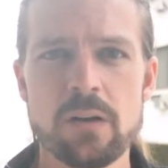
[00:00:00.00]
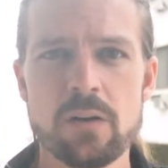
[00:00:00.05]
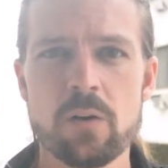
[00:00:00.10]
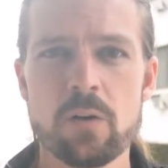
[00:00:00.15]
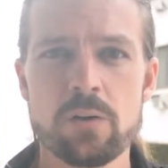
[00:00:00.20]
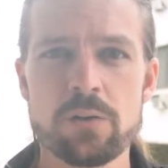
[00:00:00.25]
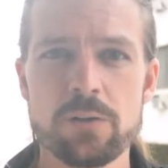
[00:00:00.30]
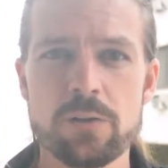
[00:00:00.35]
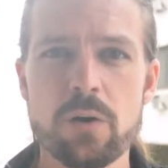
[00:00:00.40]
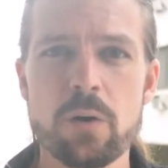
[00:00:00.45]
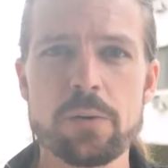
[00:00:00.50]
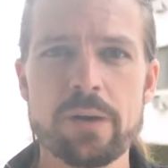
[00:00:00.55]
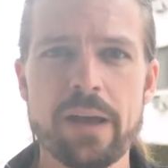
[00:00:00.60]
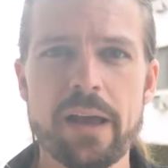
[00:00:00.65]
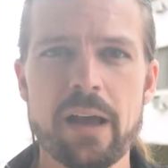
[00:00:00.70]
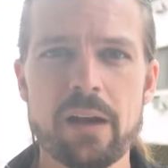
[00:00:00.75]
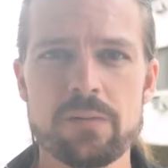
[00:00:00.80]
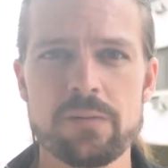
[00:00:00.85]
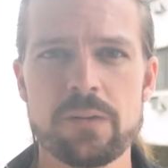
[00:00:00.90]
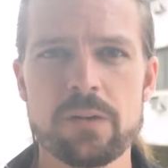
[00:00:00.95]
or to go to
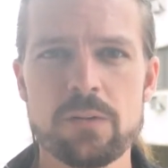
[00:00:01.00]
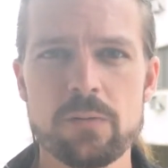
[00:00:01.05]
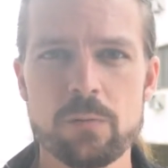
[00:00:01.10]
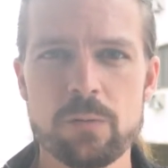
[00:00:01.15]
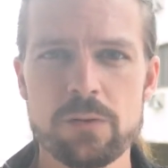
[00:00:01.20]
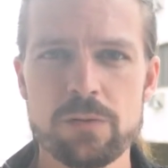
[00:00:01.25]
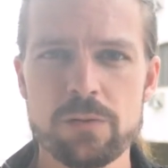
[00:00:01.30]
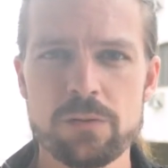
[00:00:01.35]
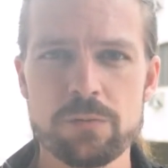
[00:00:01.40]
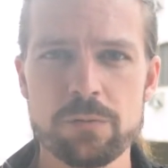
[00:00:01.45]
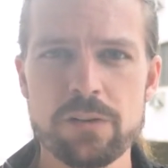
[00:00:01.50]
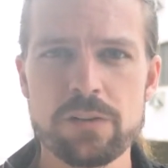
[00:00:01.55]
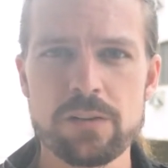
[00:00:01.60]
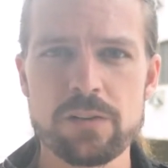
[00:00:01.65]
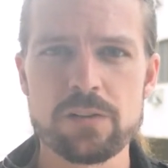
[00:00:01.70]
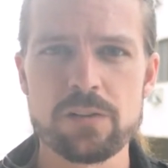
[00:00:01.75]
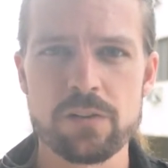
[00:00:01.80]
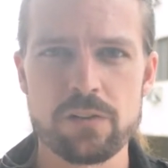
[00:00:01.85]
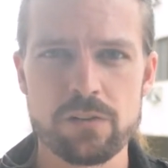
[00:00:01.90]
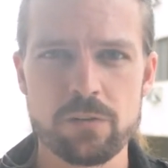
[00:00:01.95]
heaven, which is
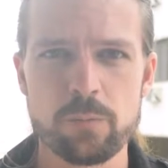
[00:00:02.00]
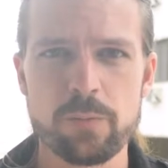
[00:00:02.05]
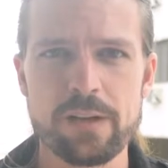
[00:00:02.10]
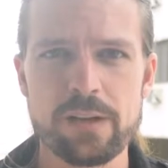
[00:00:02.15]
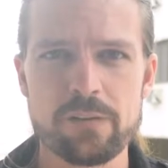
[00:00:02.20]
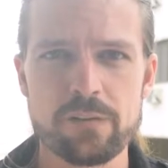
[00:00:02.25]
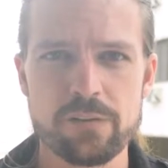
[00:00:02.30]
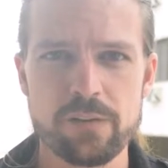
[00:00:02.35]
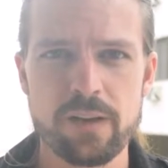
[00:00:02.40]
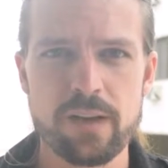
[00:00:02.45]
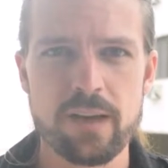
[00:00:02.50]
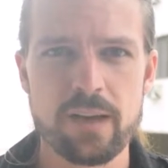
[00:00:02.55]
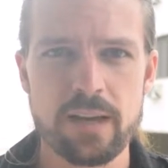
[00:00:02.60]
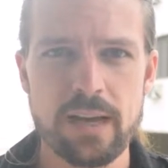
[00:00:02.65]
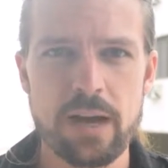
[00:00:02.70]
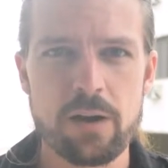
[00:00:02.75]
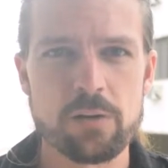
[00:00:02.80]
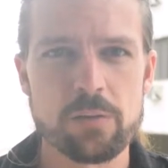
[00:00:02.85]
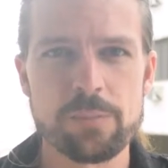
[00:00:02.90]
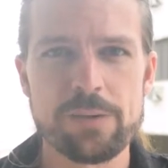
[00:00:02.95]
really just a way of
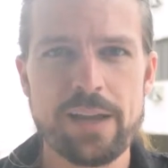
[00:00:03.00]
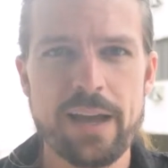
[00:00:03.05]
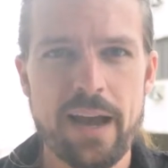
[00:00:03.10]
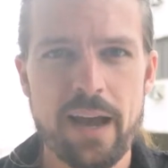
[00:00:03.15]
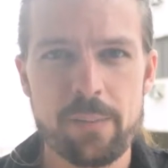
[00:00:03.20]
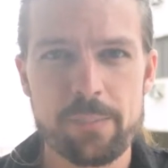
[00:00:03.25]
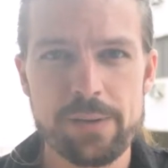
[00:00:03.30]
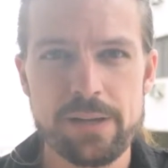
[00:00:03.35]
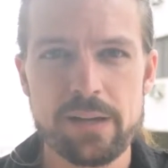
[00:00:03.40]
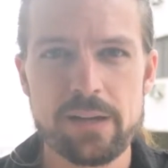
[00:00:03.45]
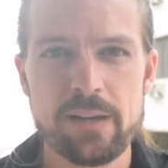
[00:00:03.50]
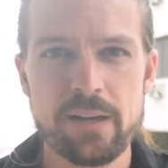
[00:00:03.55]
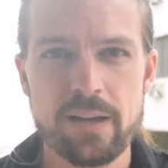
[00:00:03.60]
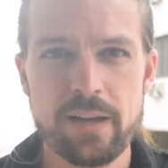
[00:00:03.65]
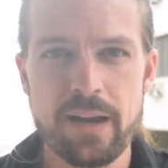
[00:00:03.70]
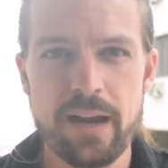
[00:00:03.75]
saying how to be happy